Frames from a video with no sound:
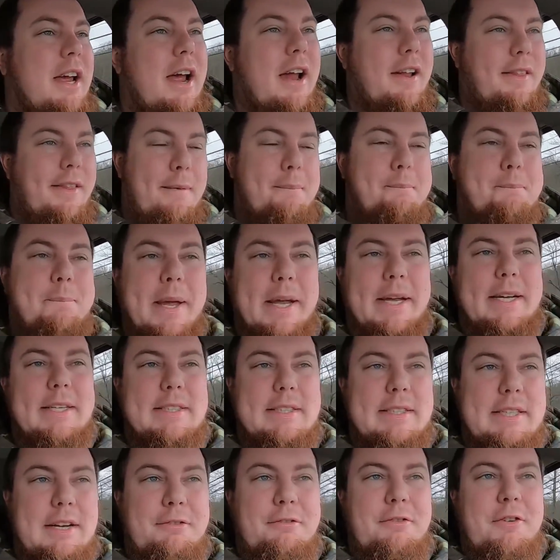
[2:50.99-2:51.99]
and the
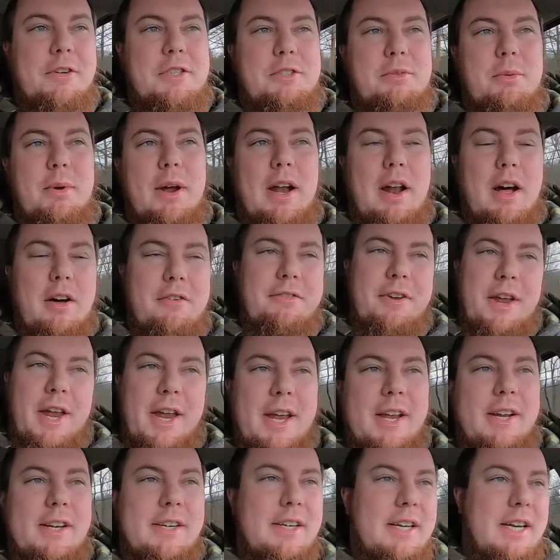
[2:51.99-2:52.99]
biggest difference right
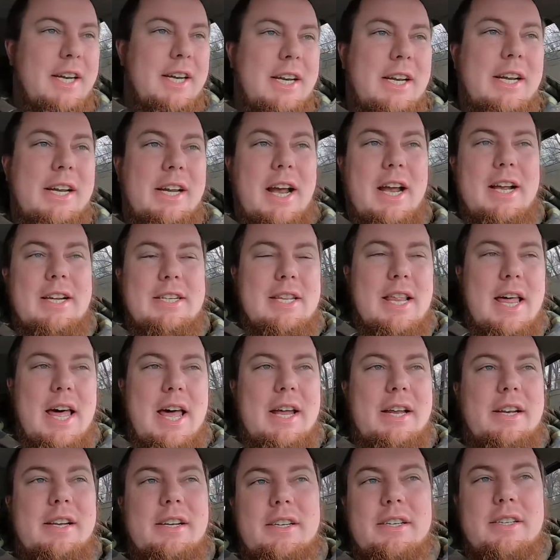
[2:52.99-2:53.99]
offhand is
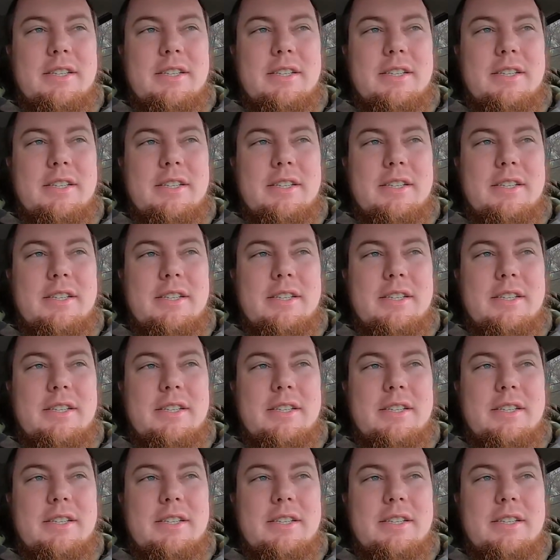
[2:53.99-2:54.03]
that